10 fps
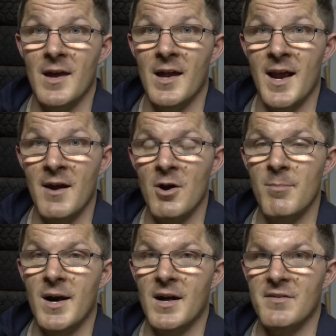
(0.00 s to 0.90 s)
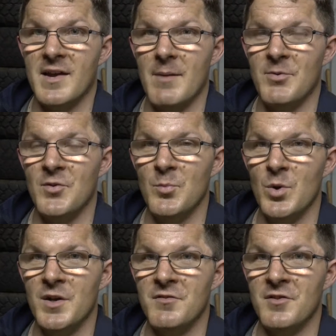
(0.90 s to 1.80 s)
an Aeroparts Capstan
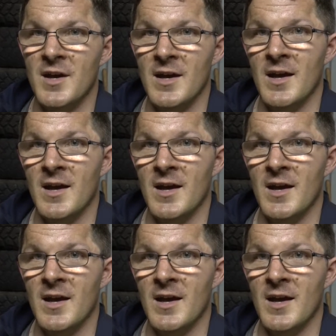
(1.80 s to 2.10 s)
winch.